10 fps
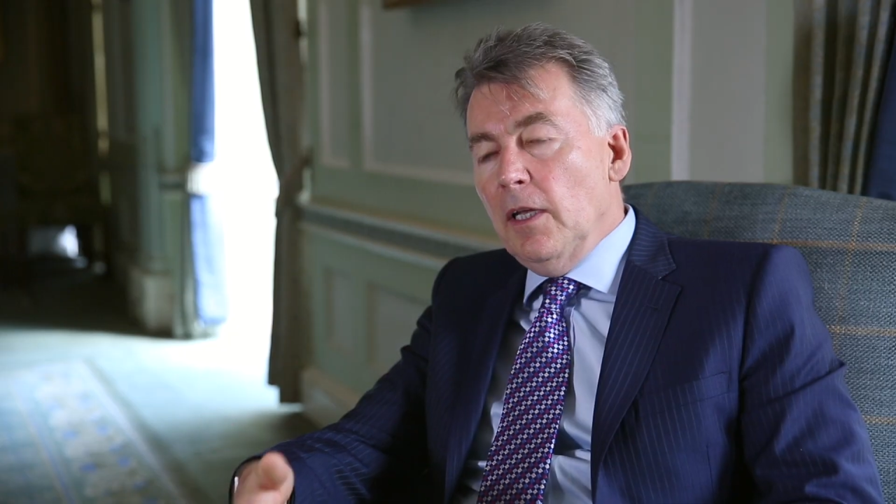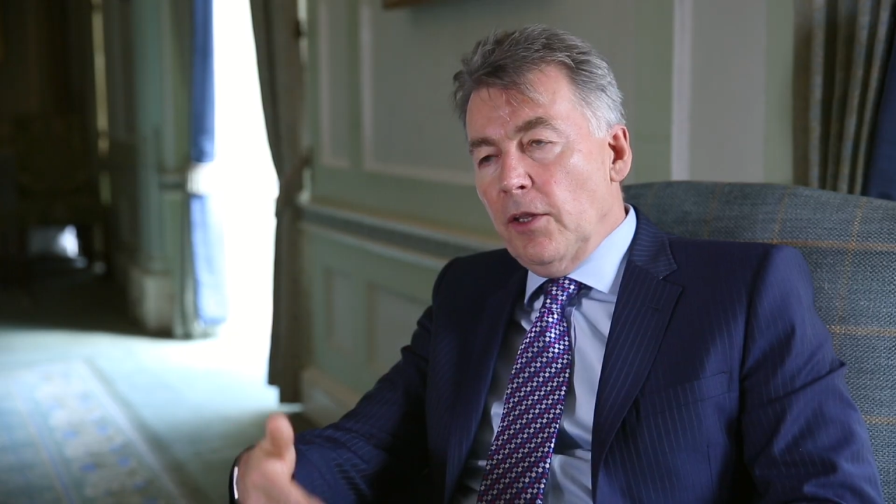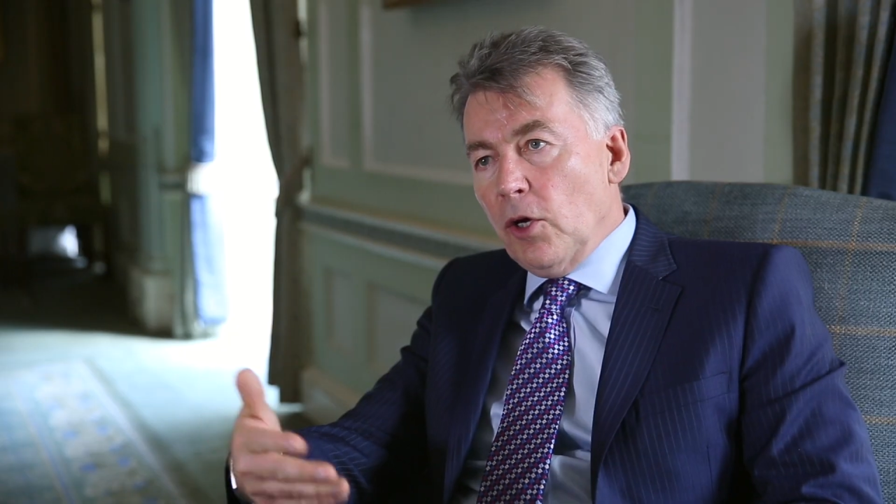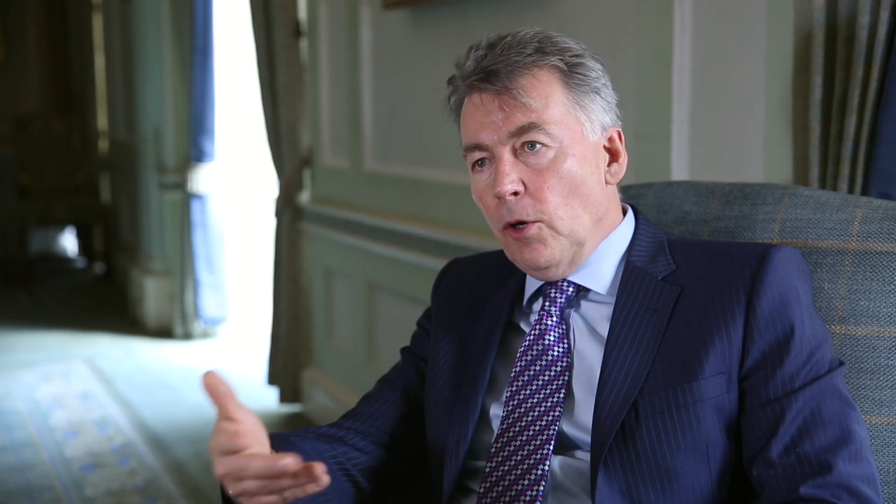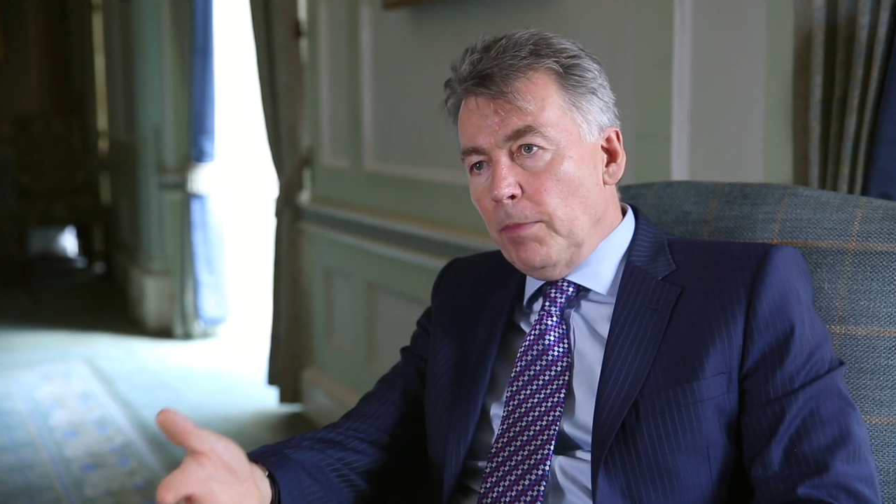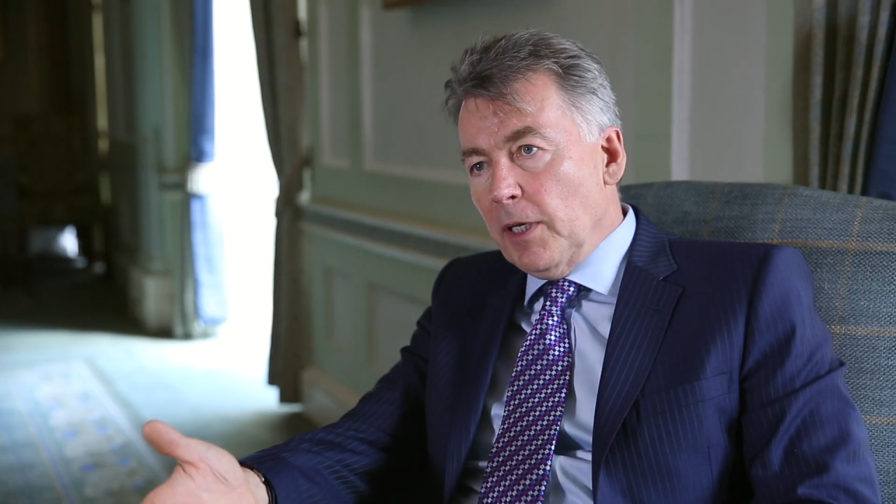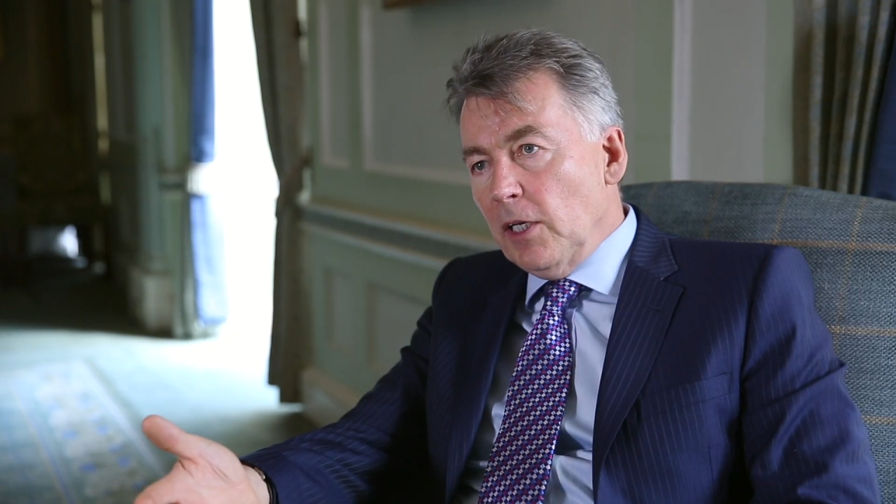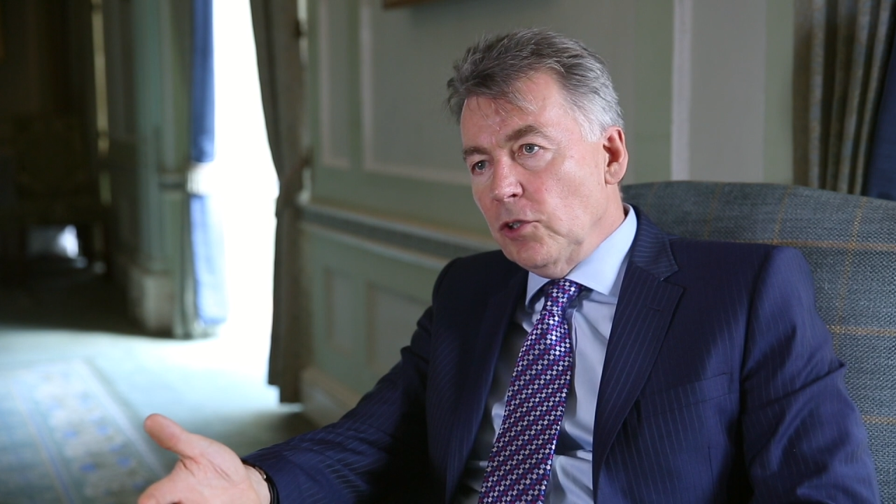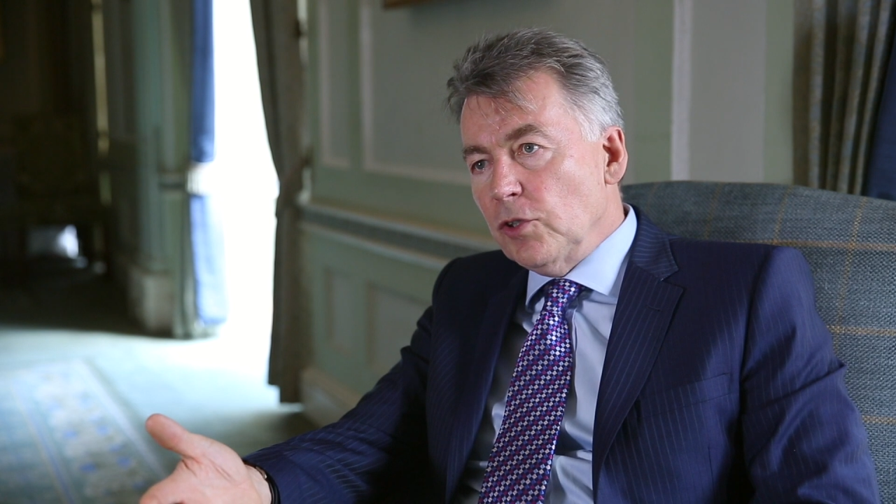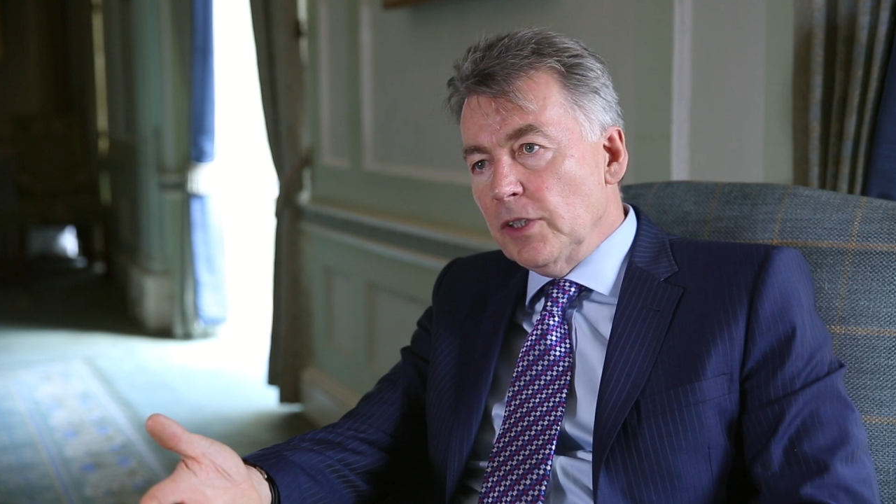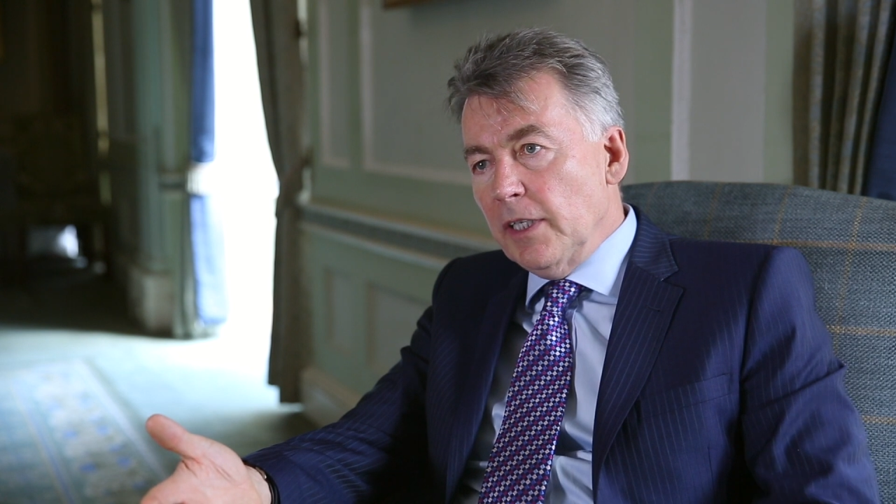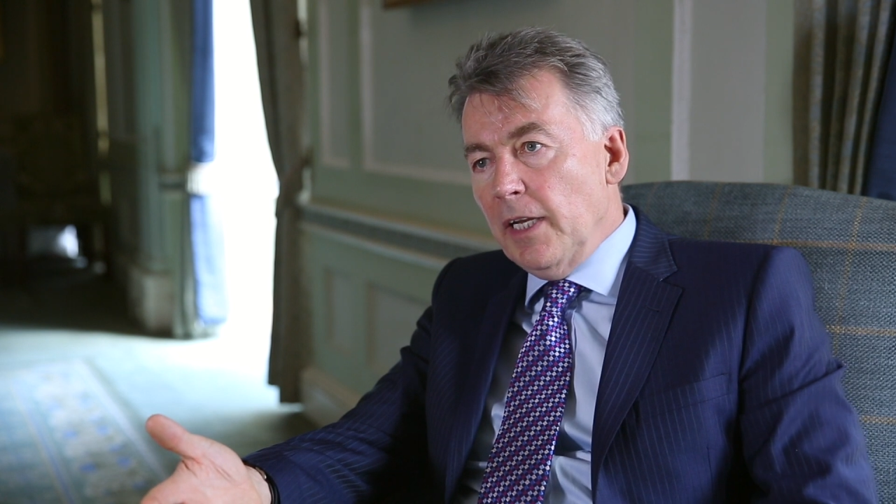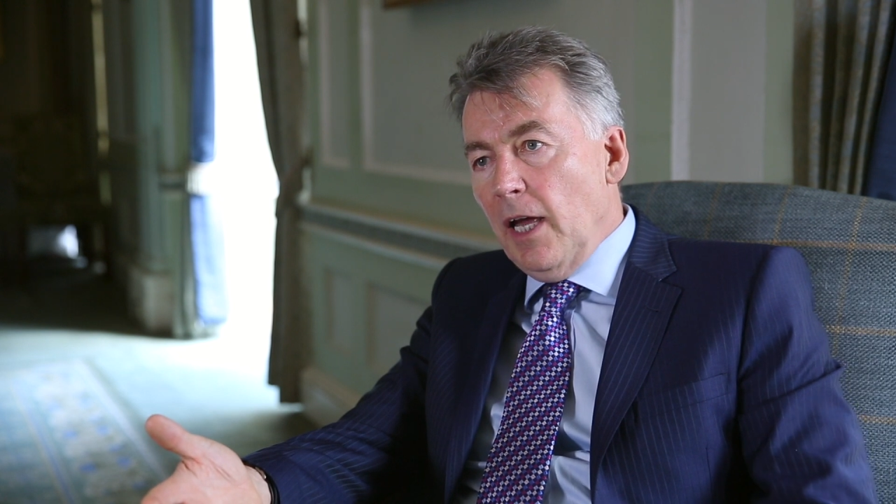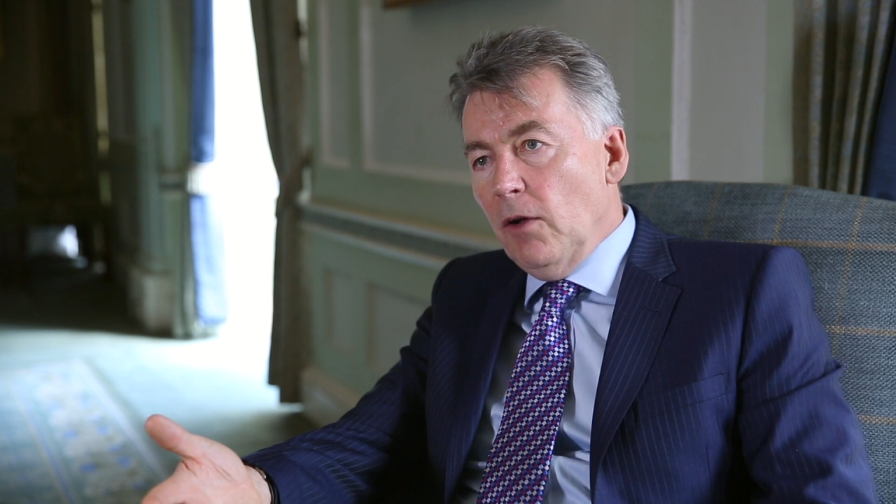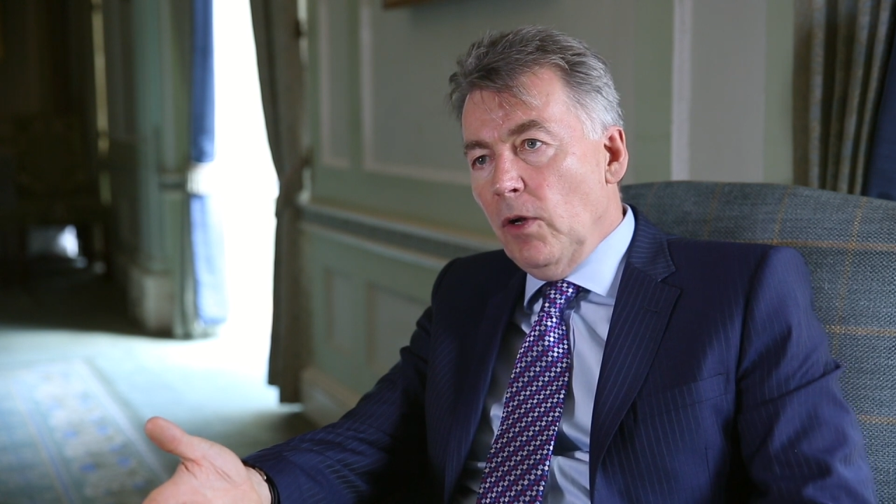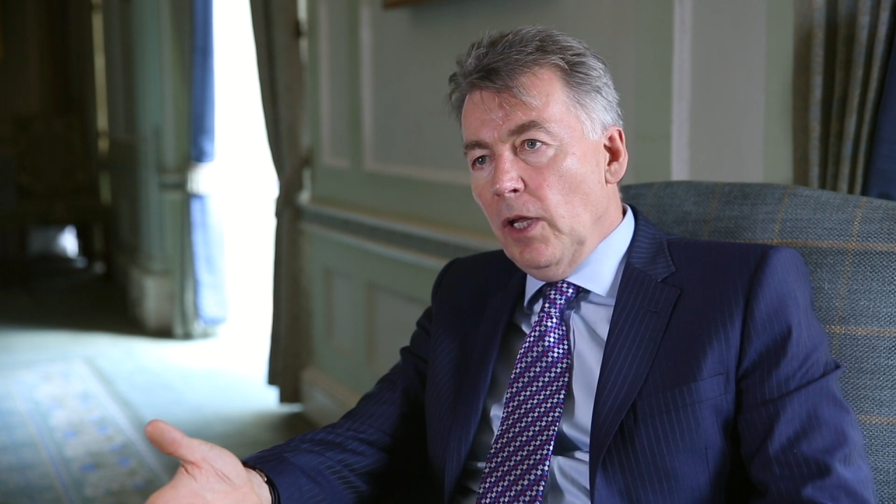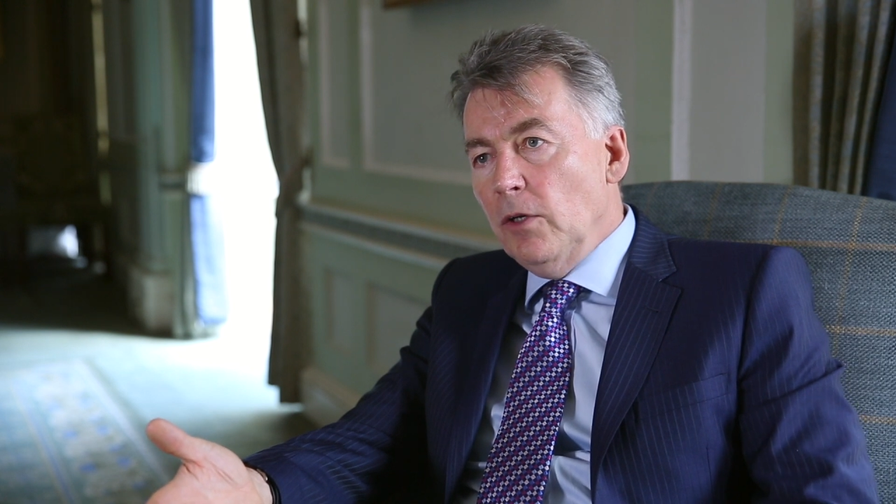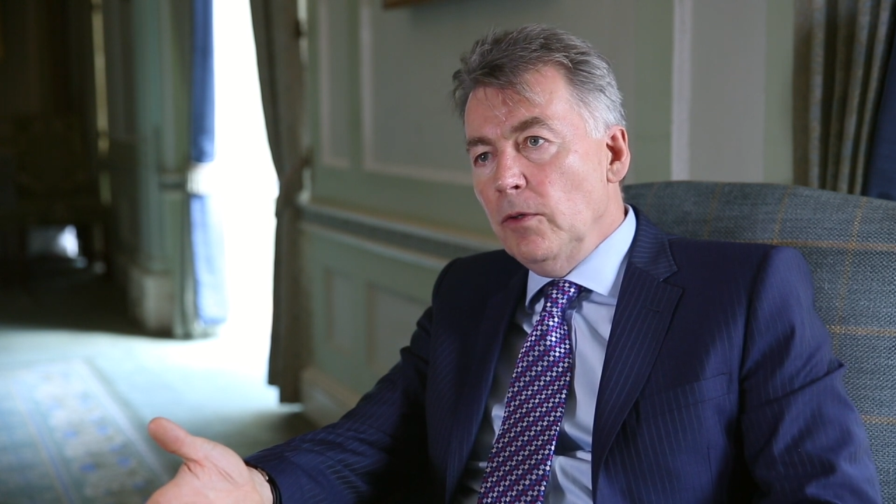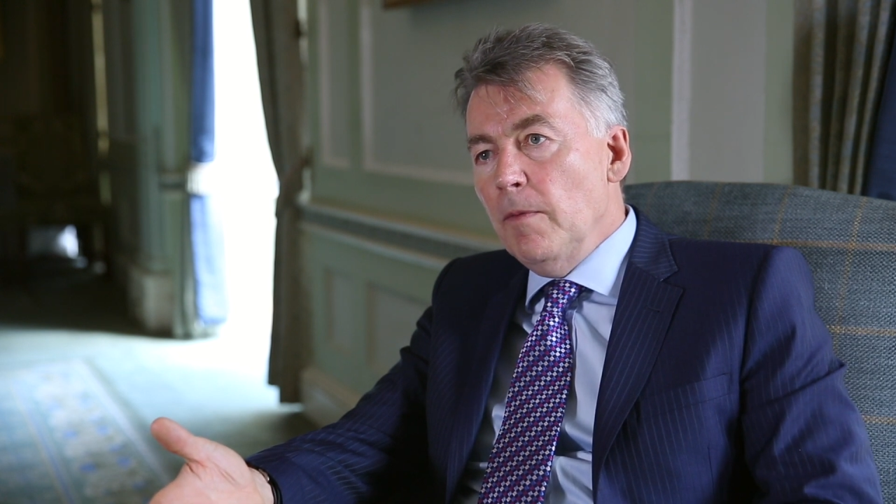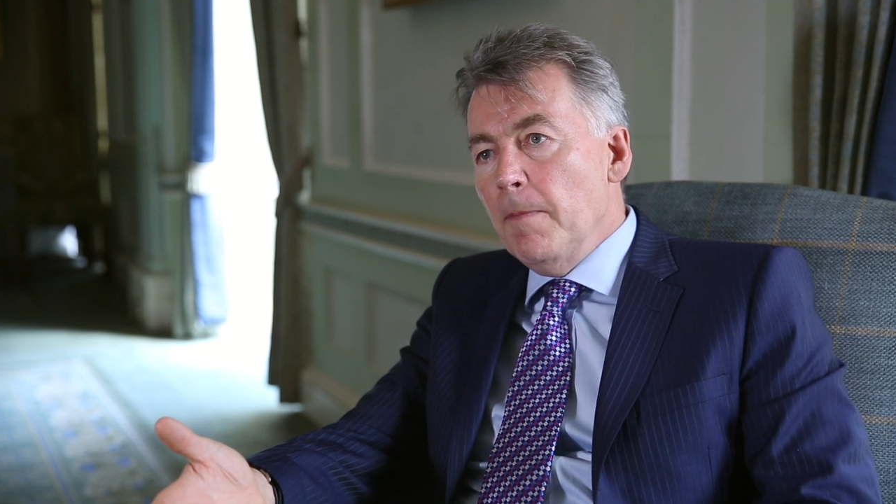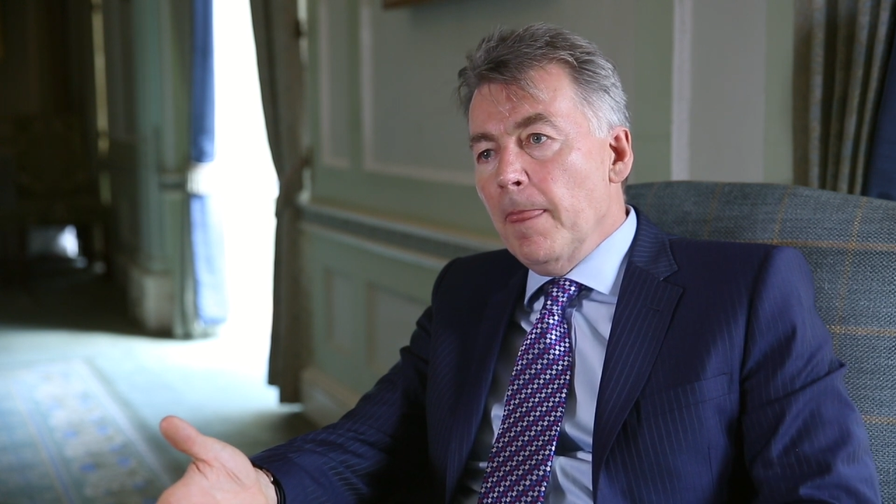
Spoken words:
and the complications are now low,